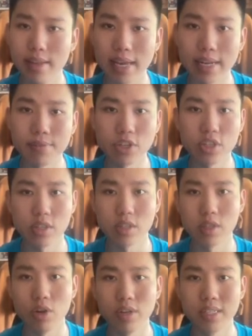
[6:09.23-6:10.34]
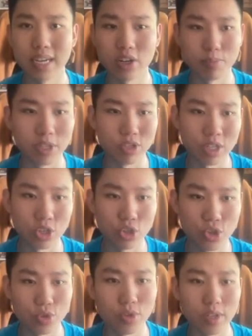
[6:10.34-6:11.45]
and if I just slow it down a bit, you can
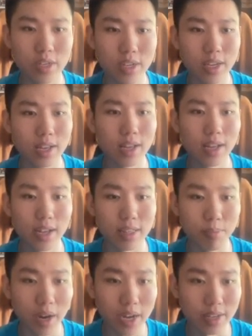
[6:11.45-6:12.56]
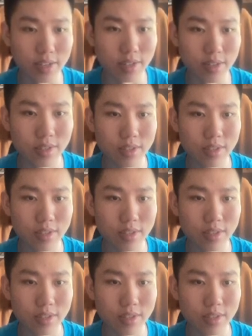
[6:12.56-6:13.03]
truly admire